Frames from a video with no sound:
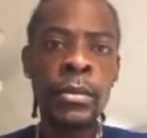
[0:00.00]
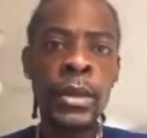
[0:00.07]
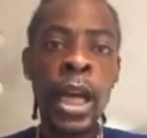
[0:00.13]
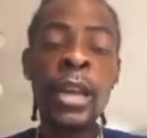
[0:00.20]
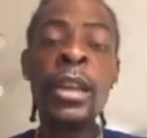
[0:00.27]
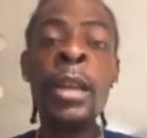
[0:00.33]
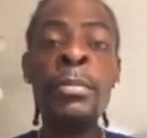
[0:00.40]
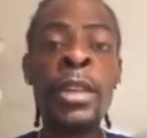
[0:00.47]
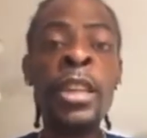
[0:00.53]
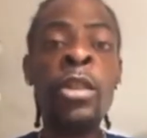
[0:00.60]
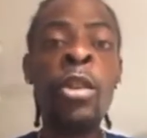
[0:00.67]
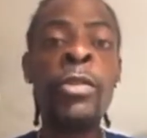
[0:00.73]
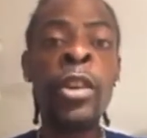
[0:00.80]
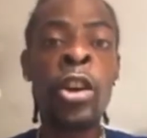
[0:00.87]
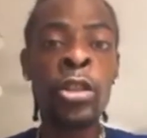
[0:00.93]
And them thing they
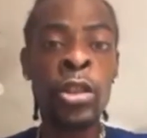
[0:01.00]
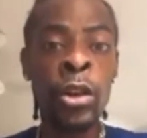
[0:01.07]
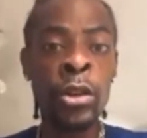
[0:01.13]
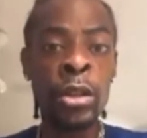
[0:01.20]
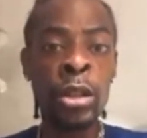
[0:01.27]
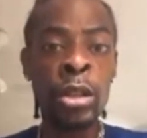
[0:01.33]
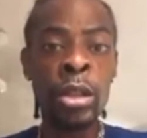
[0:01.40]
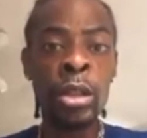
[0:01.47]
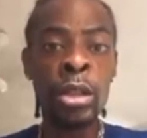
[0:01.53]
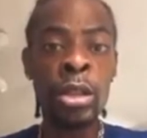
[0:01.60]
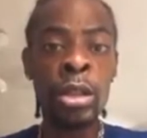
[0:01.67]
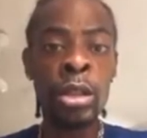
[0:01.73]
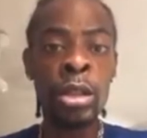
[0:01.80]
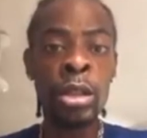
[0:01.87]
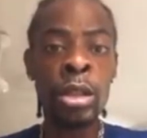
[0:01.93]
were for cut out.
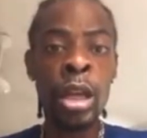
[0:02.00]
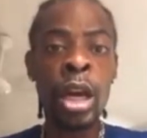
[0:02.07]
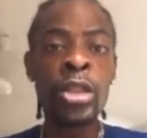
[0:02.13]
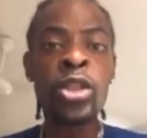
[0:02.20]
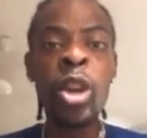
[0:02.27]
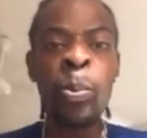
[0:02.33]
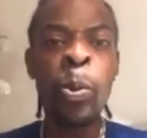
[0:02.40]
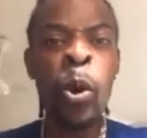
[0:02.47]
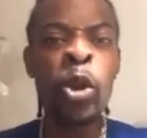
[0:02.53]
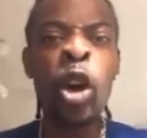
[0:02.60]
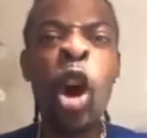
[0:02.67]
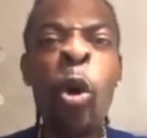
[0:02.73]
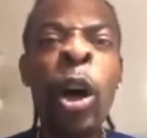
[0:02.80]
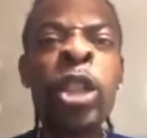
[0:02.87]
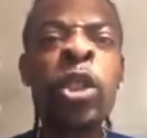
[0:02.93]
And support
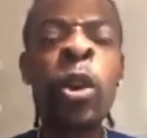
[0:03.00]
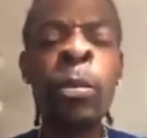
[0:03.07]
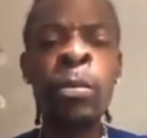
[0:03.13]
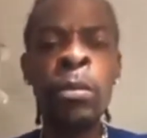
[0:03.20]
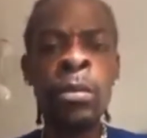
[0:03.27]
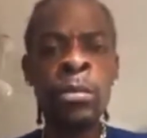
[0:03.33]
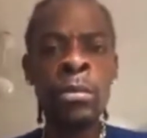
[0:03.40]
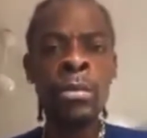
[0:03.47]
our something.